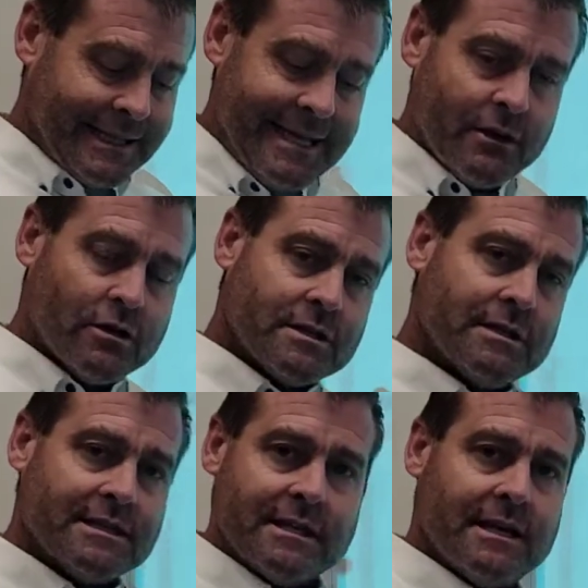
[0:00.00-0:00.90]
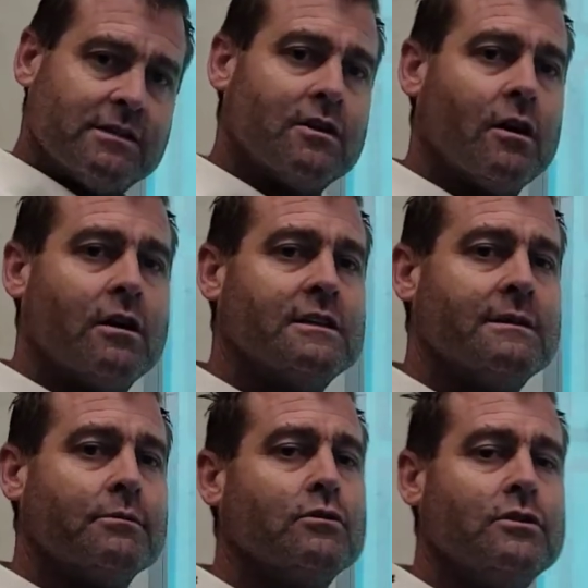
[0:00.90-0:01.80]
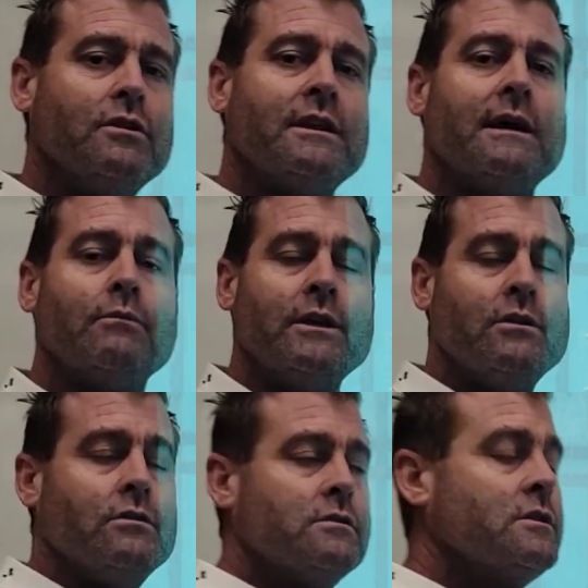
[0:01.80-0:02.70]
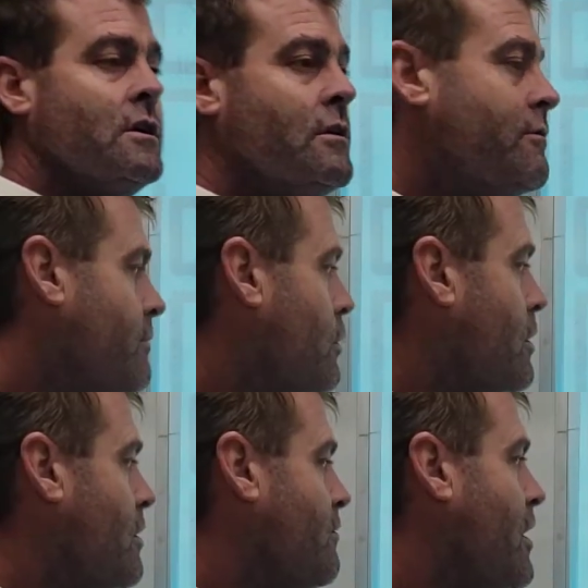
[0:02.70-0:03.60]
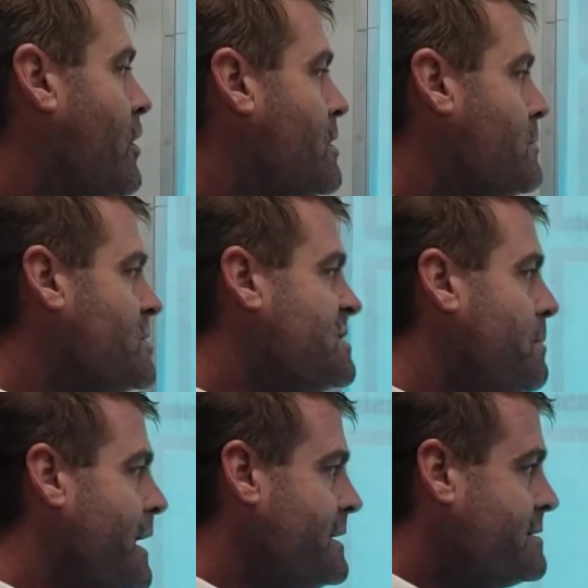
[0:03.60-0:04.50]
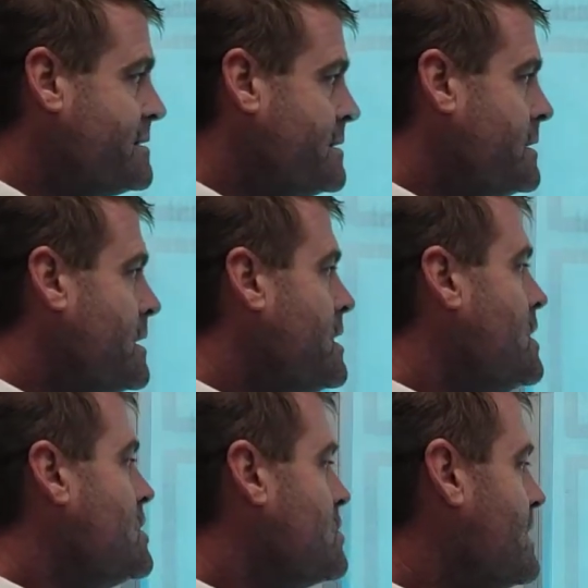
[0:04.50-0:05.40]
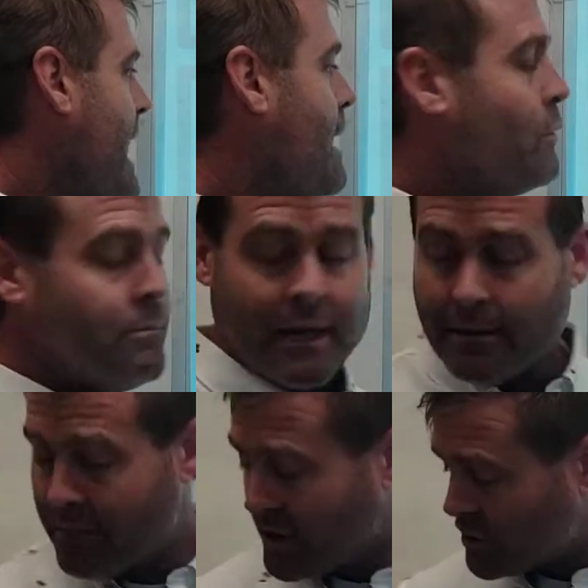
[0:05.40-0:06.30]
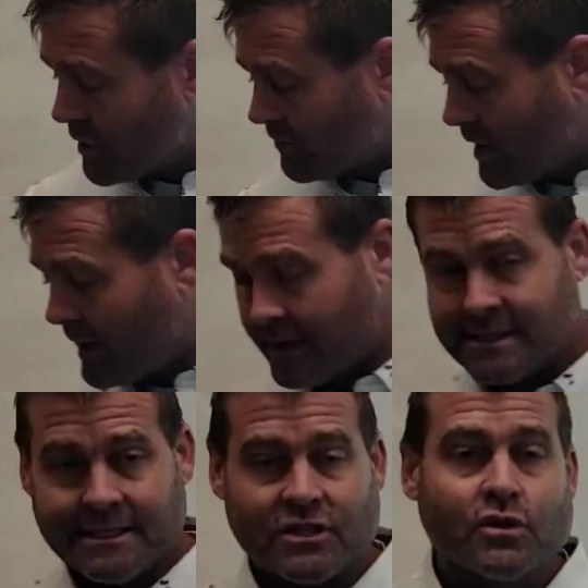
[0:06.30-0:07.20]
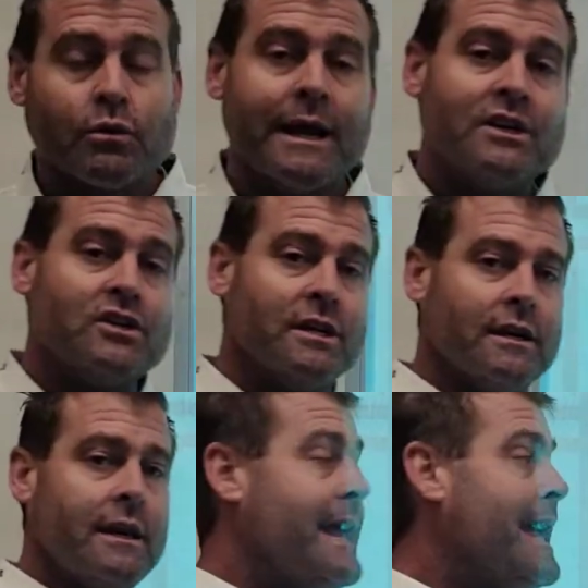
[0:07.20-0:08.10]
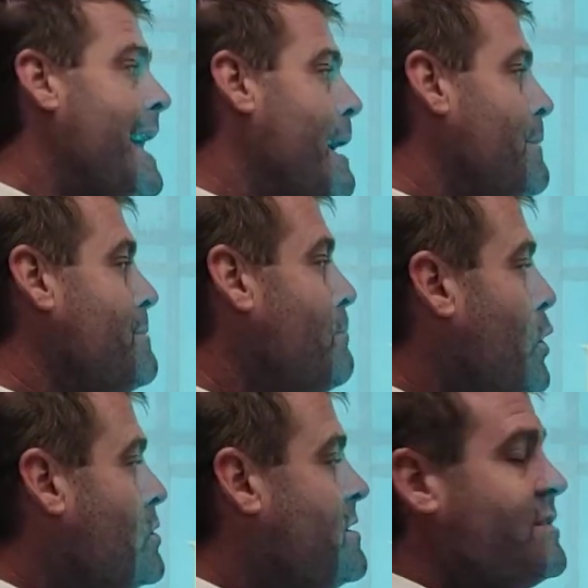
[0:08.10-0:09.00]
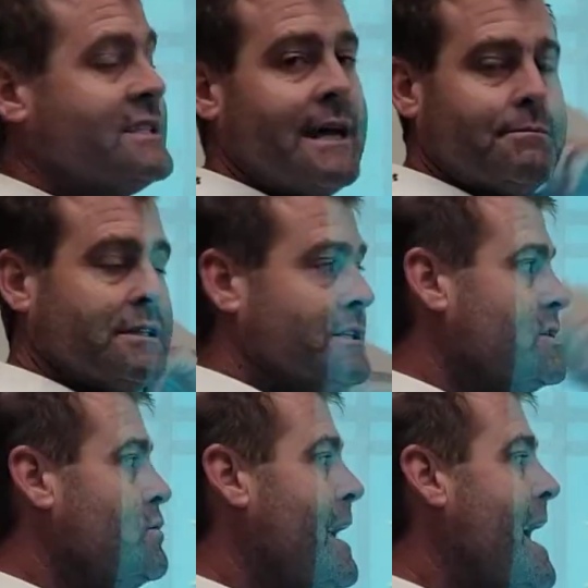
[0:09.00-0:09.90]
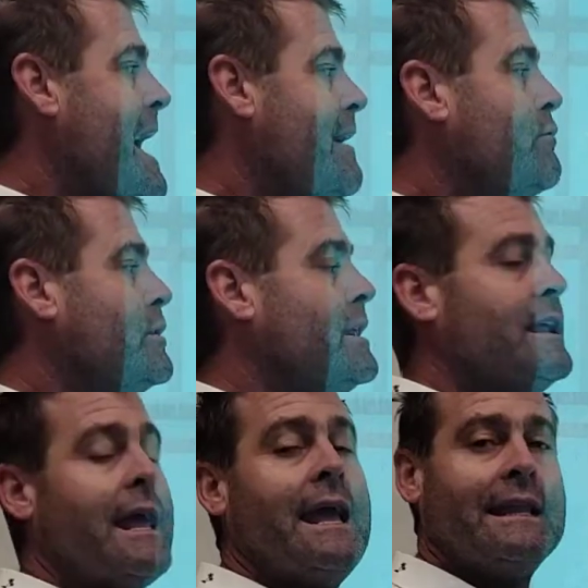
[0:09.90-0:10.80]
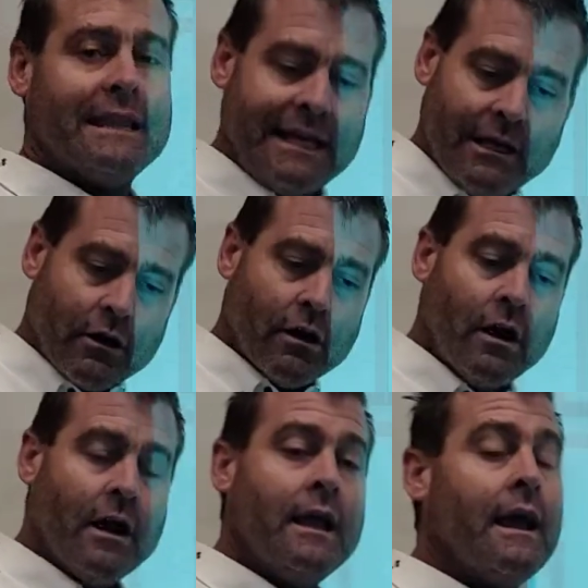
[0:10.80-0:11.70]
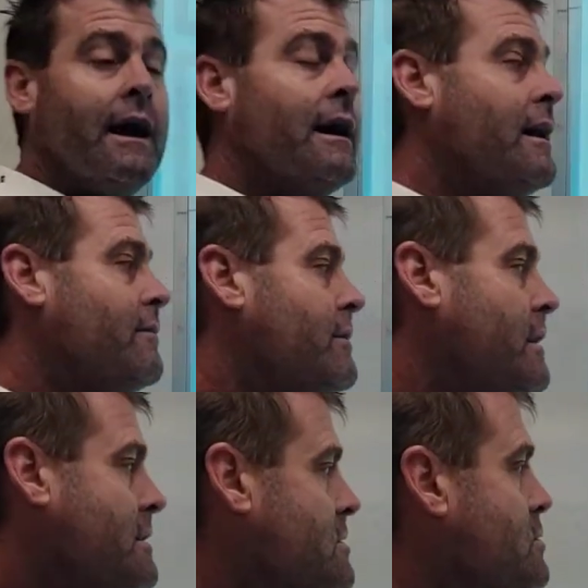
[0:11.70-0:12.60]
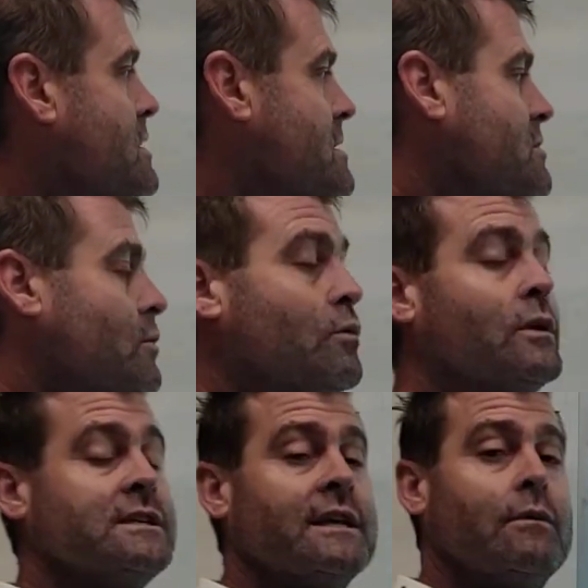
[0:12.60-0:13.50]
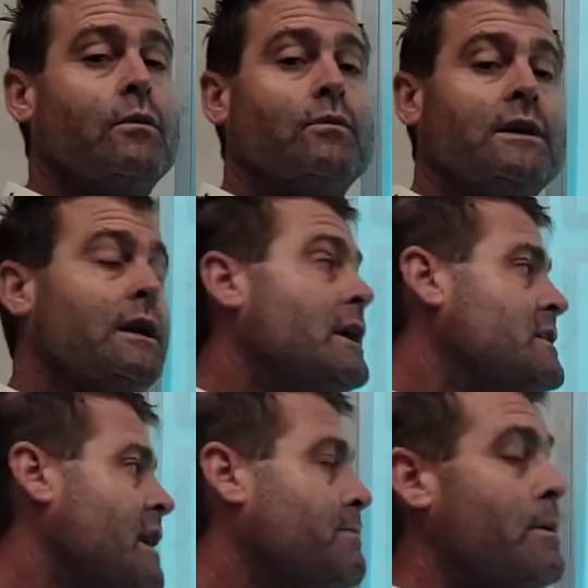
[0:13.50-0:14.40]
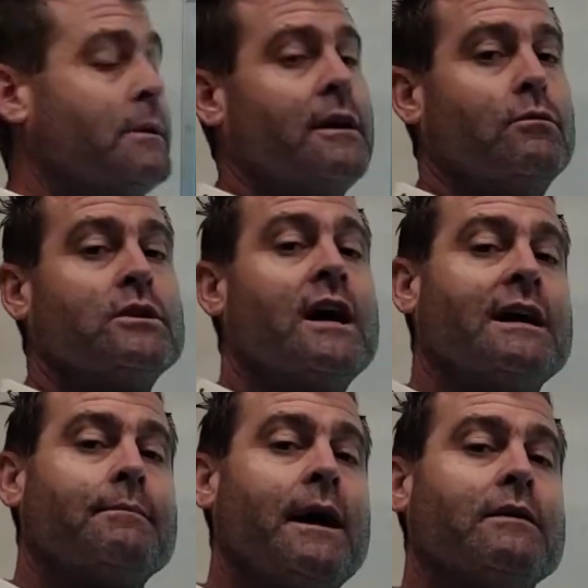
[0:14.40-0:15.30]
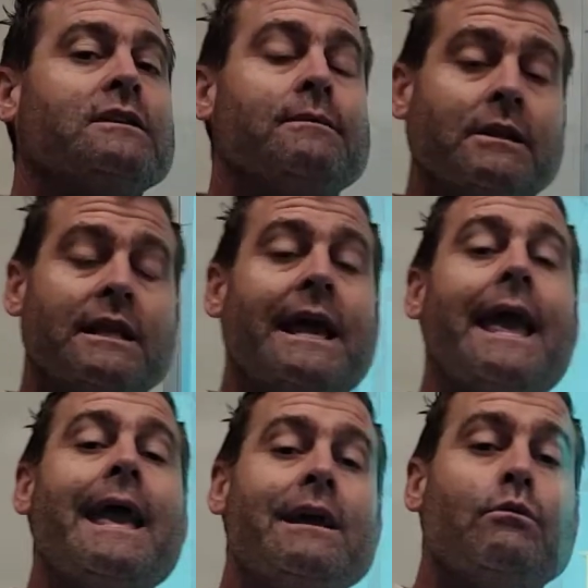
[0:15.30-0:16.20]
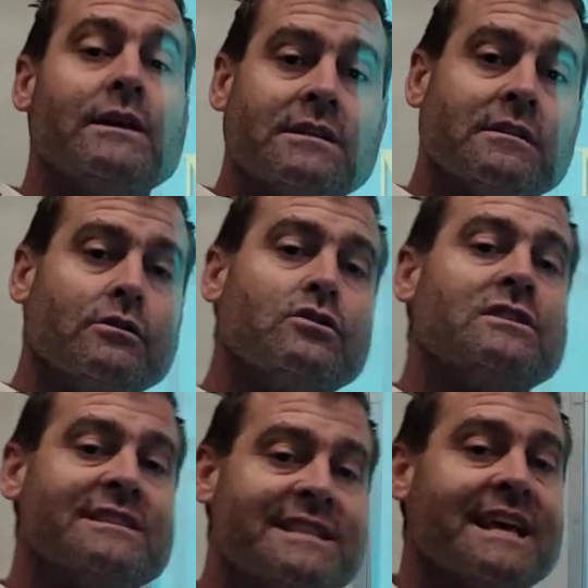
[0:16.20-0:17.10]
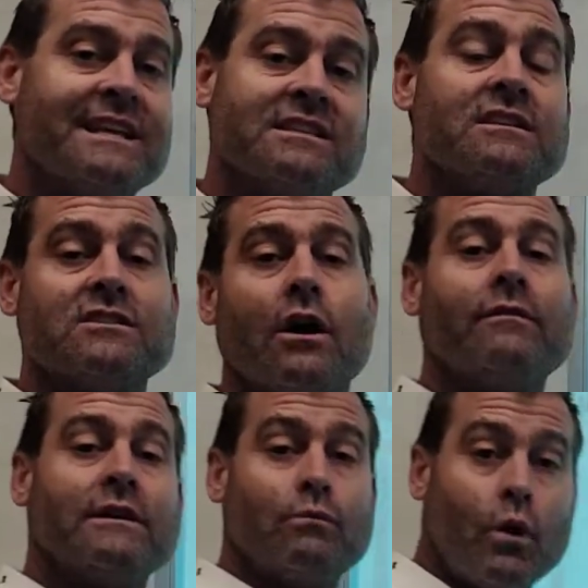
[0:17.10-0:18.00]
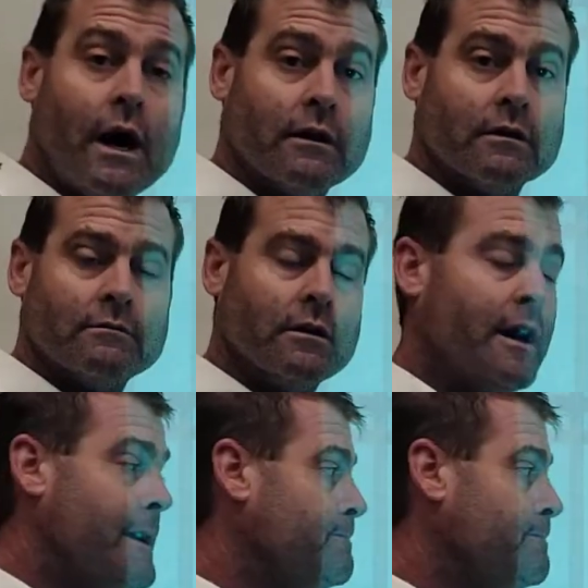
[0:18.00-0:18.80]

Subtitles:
Liters is our typical unit that we use for volume or space. So that would be a measure of concentration. How many moles of a substance do we have within a liter of solution? So once again, when we talk about molarity, we're talking about typically aqueous solutions, things dissolved in water, all right?